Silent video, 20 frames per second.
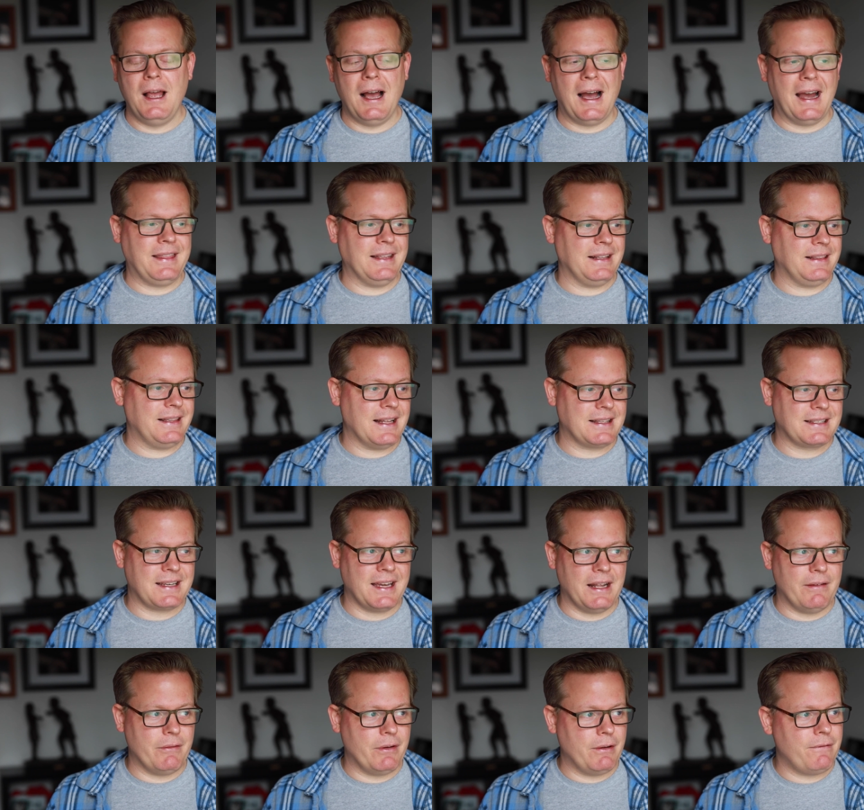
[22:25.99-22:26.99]
I think that's
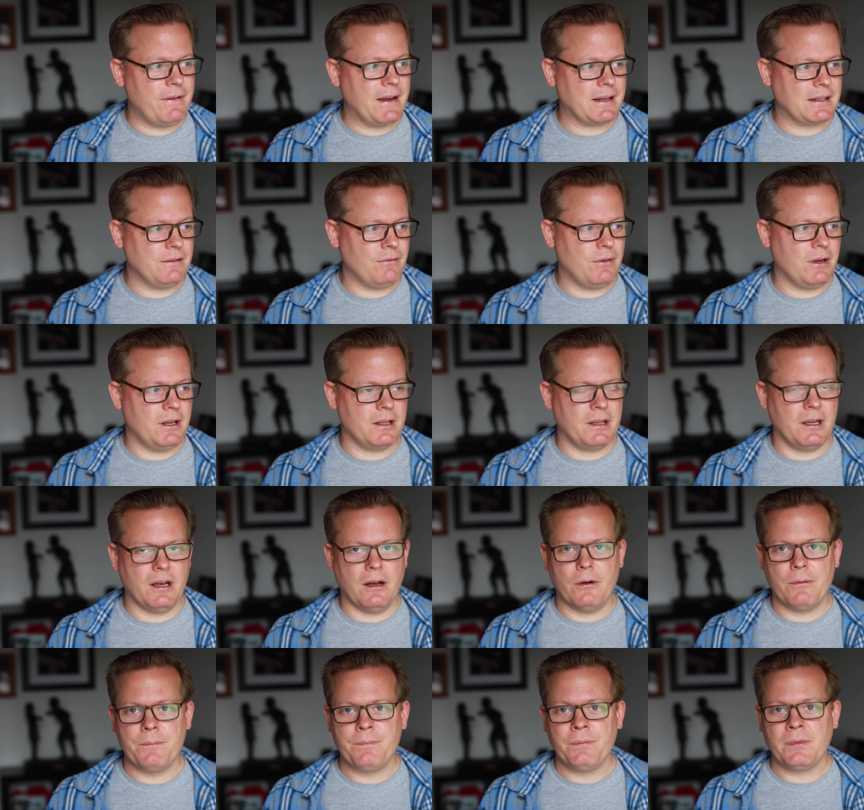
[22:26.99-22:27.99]
kind of an effective way to go.